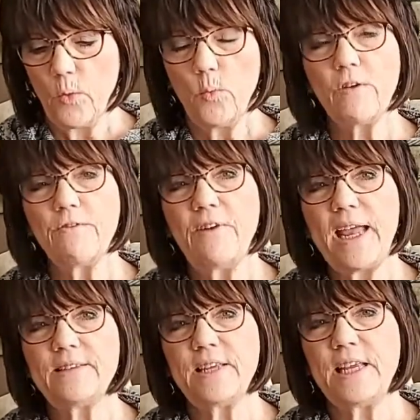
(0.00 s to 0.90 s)
we're
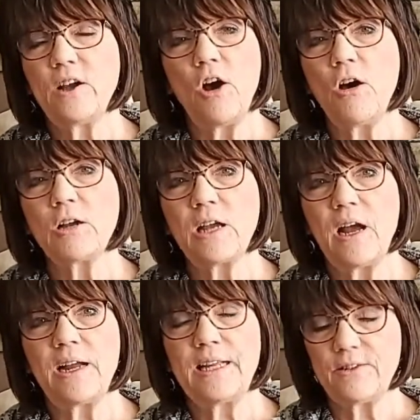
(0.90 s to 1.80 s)
facing all
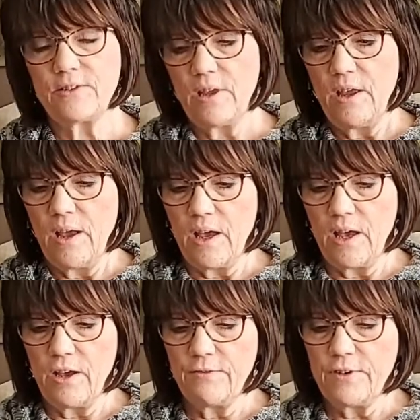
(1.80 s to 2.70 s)
kinds
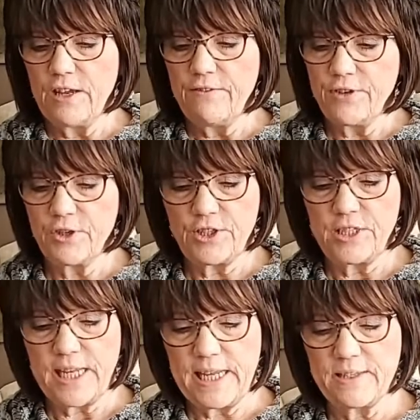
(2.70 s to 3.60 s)
of
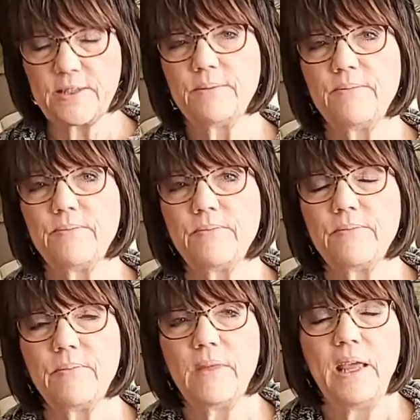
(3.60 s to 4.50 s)
adversities.
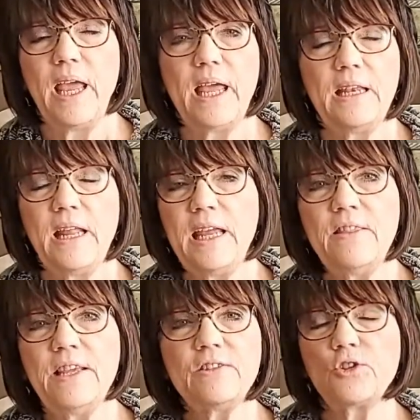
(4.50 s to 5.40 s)
And
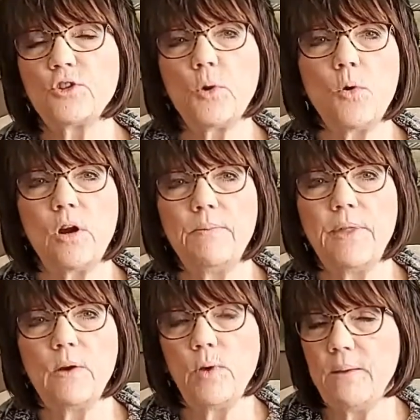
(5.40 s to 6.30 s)
in this storm
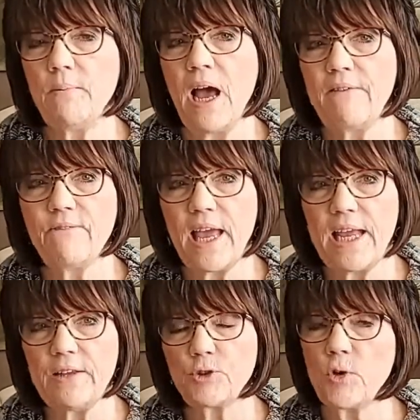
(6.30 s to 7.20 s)
that we might
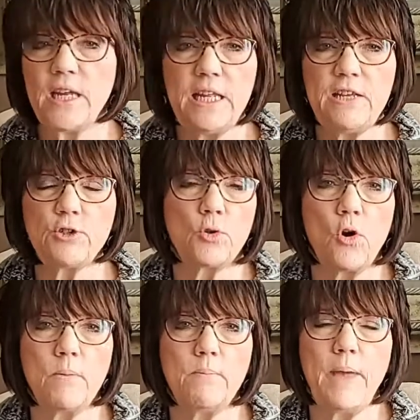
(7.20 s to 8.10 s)
face, or any
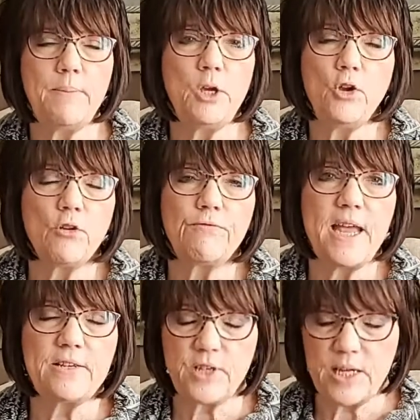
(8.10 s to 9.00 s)
storm maybe you're
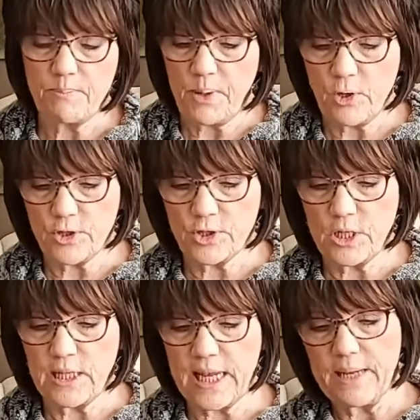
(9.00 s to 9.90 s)
facing
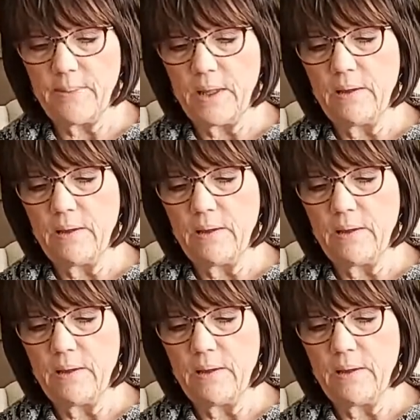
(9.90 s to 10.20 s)
personally,